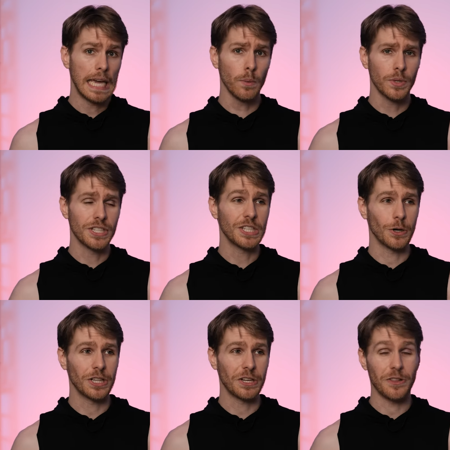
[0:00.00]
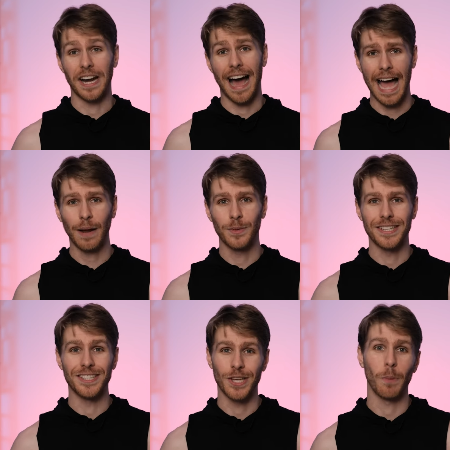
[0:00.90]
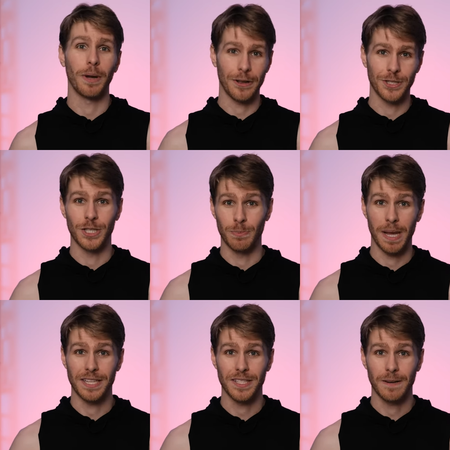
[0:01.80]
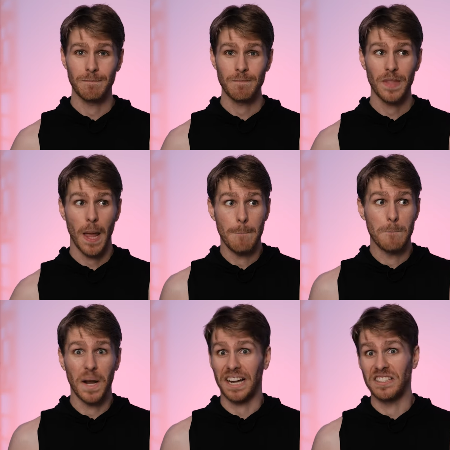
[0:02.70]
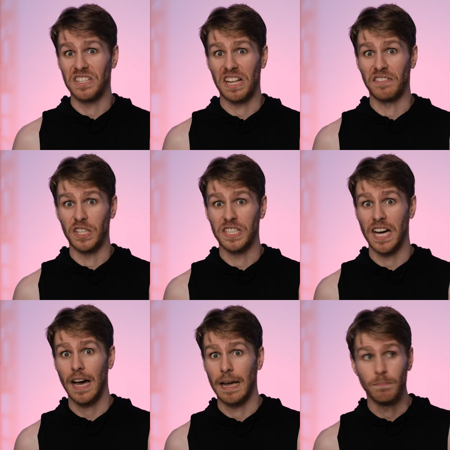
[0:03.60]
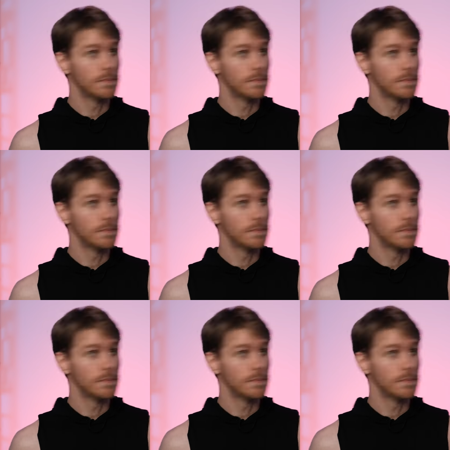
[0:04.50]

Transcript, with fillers: it was still clear that I was in someone else's space. But I can still have a good time.